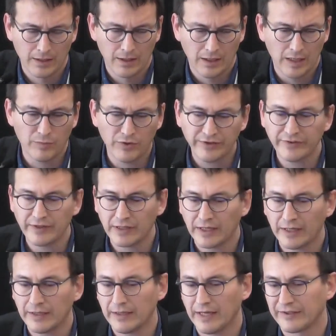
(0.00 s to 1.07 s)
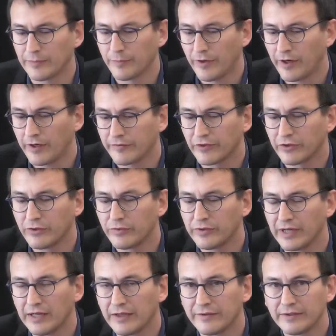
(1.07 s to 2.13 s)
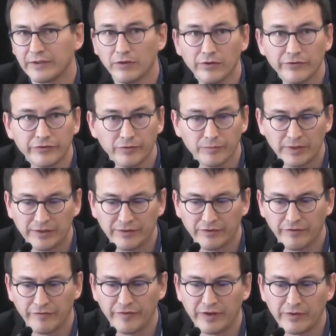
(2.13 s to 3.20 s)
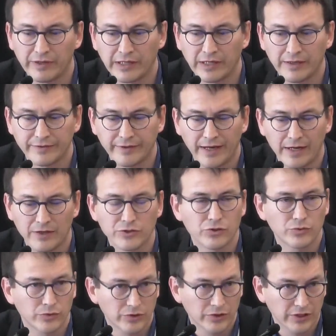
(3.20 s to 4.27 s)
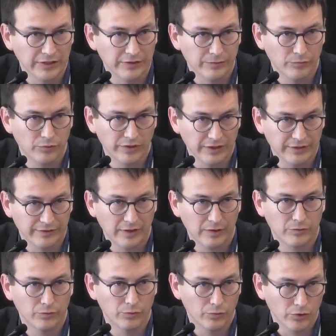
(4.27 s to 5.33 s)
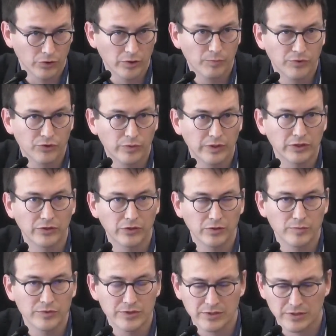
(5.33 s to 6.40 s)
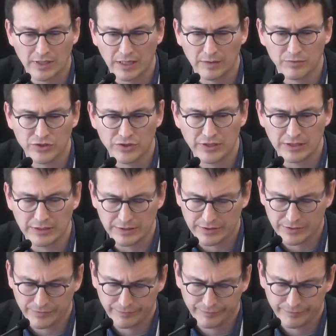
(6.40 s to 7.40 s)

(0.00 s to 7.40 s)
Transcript: Embracing AI as a part of the new reality also means figuring out how to work with it and work between humans and machines.